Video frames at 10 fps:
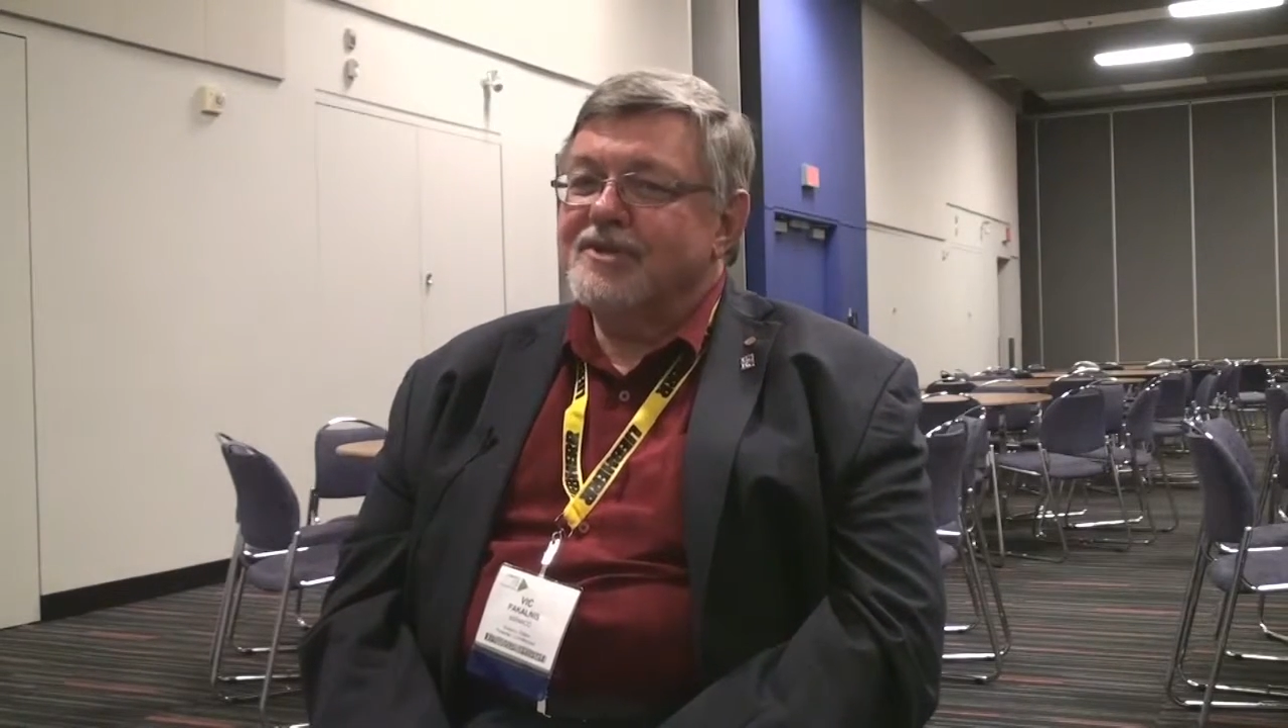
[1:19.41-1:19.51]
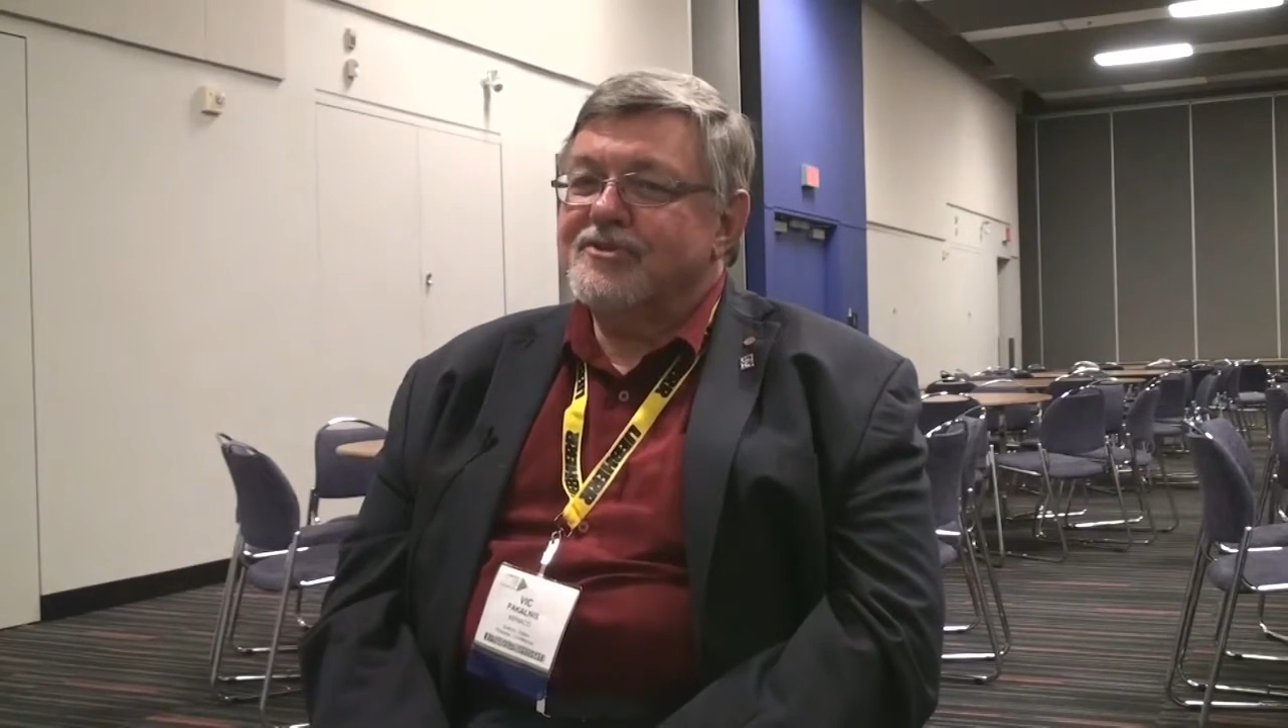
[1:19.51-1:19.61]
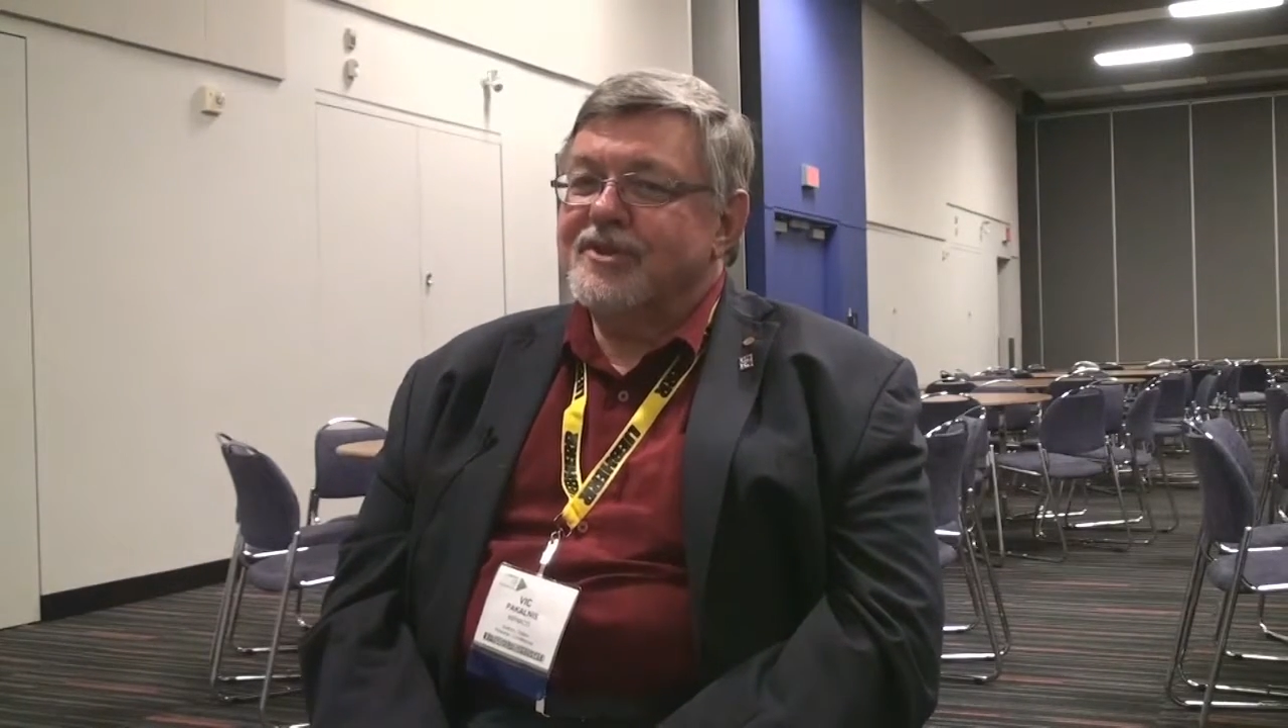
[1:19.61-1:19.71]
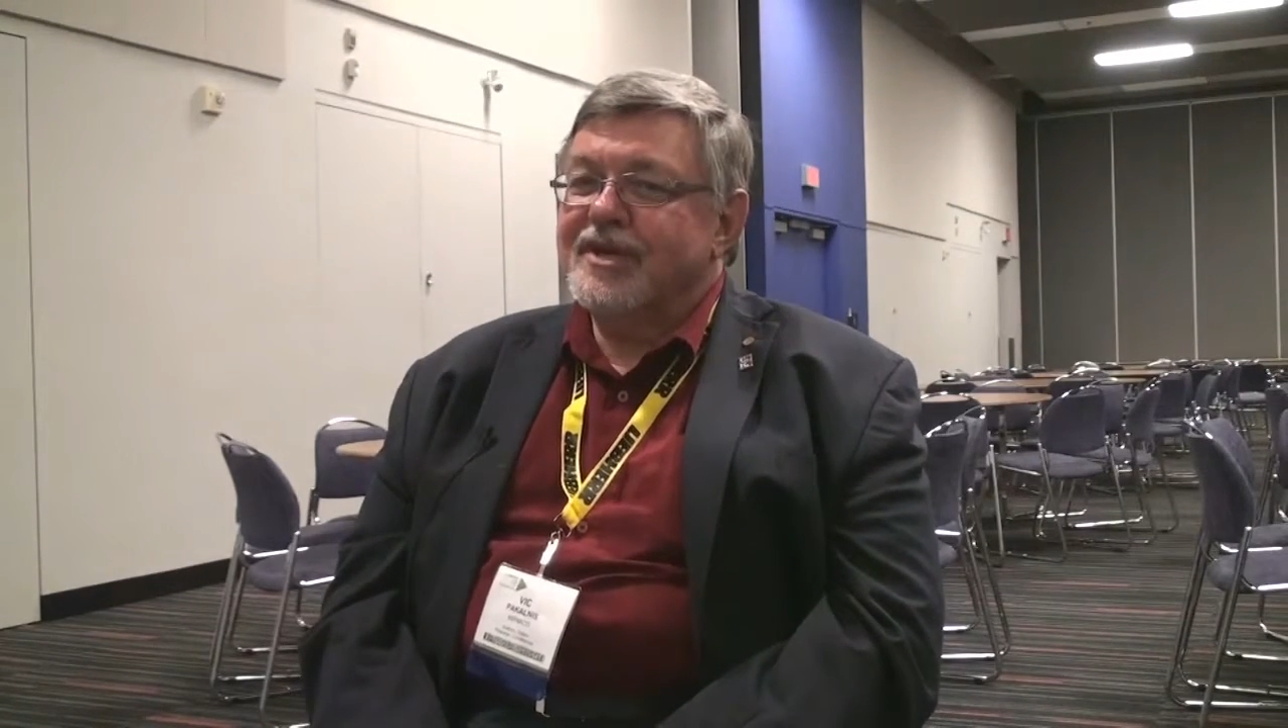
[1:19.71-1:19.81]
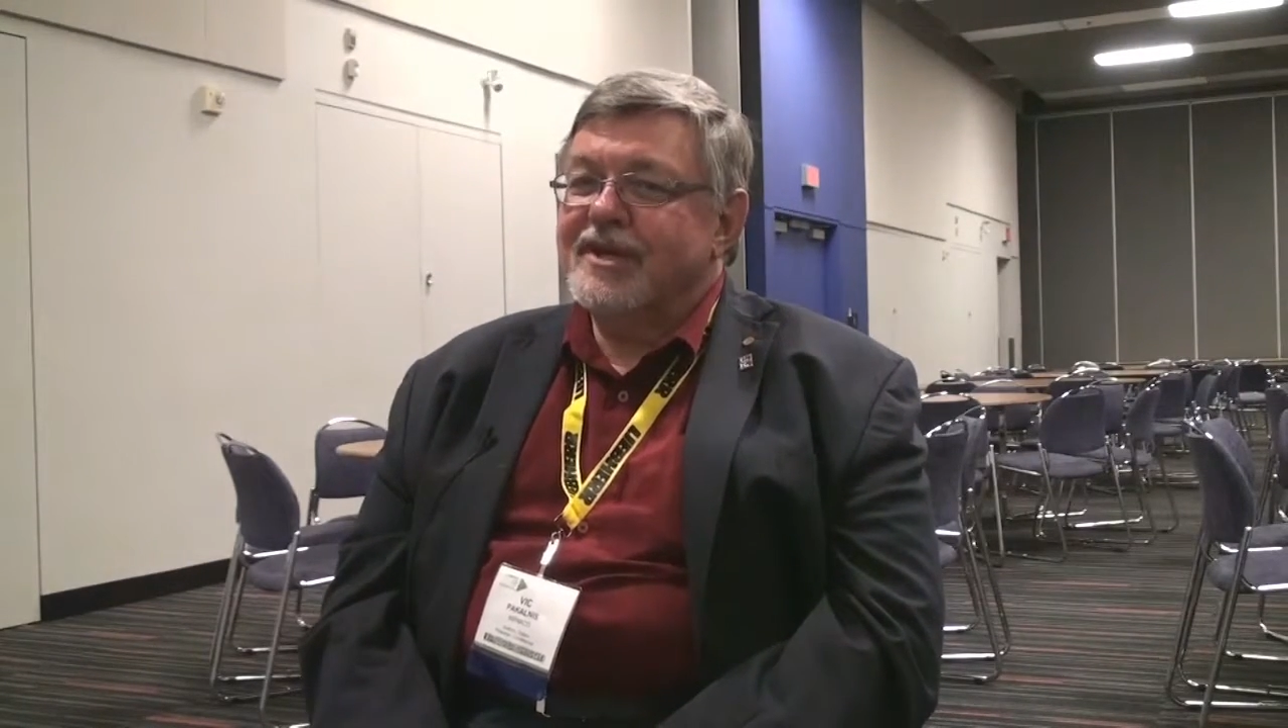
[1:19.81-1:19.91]

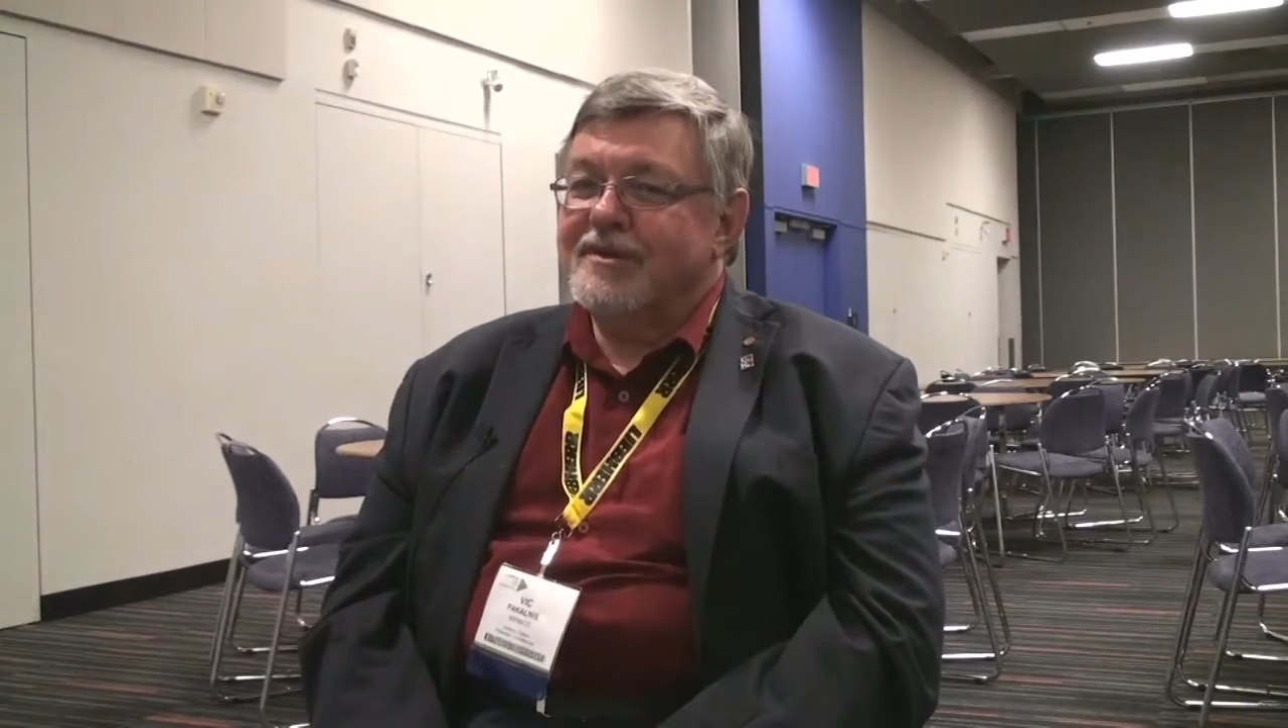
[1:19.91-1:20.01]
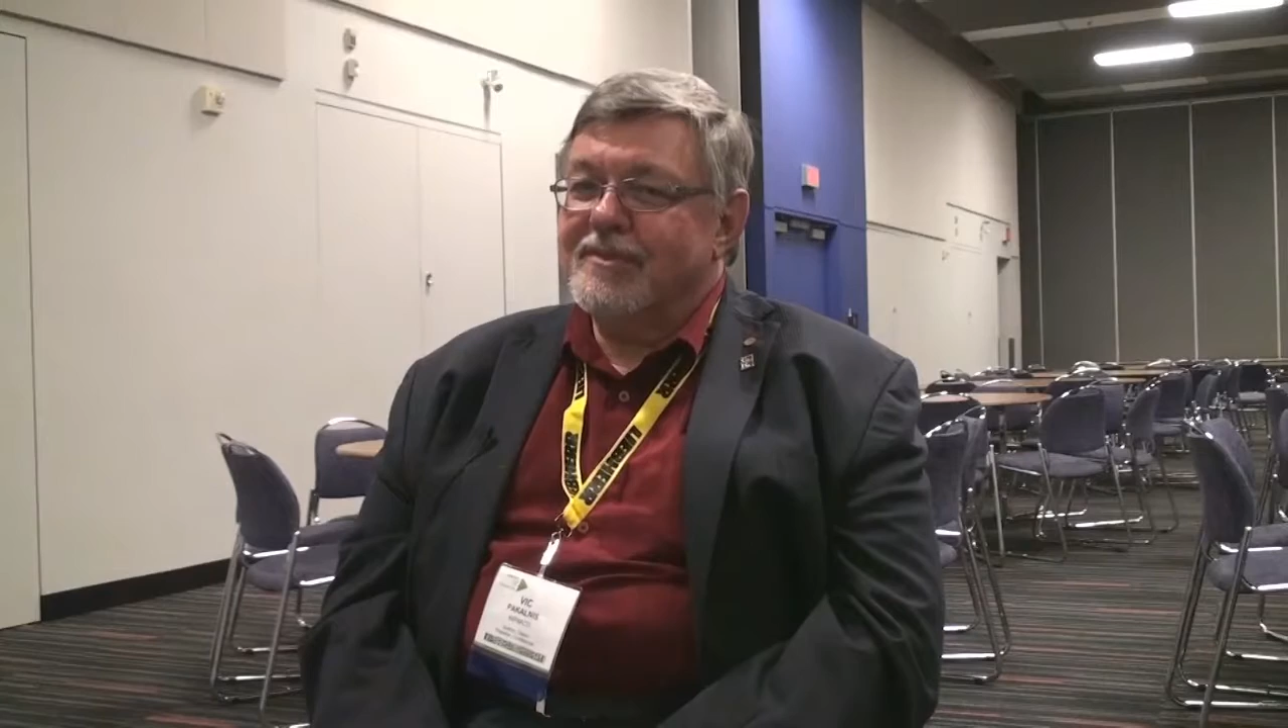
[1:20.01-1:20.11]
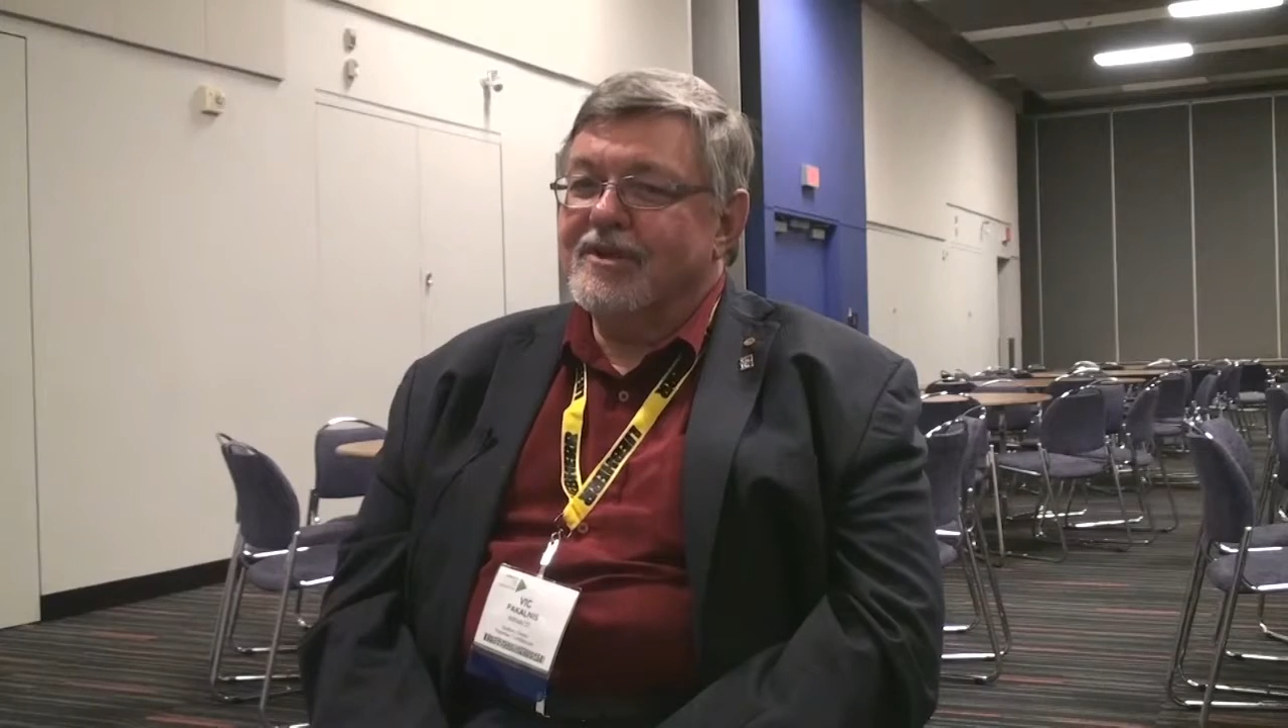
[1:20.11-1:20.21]
Montre uh,